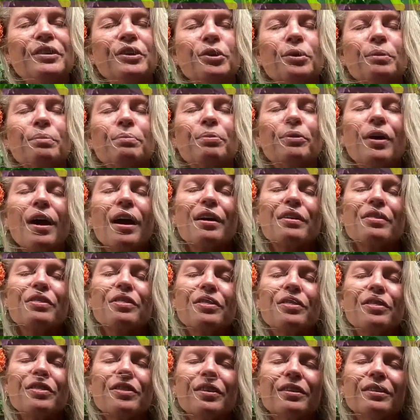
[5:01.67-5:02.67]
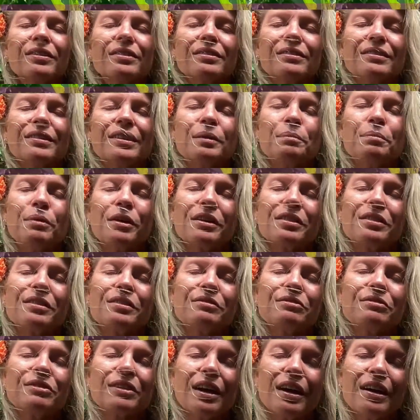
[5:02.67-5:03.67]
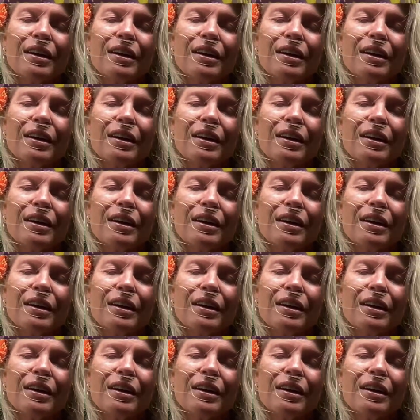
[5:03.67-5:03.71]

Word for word: your breath, the breath of